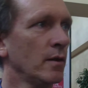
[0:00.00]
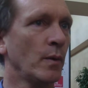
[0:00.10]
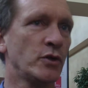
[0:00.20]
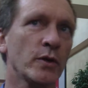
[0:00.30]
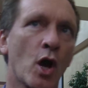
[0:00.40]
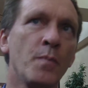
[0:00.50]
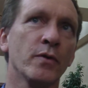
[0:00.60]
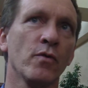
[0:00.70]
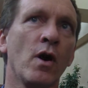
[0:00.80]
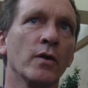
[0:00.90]
we're doing
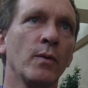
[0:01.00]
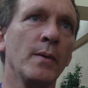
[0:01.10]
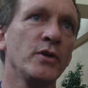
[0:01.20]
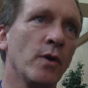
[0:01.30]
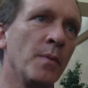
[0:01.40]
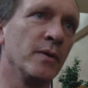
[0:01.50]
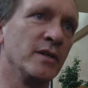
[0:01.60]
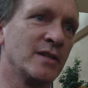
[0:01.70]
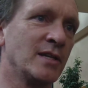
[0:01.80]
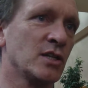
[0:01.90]
open wrong. The way we do open
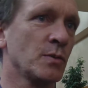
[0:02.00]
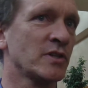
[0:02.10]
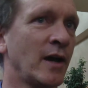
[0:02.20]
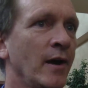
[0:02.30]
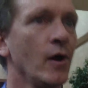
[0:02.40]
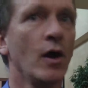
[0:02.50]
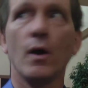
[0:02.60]
these days is we say,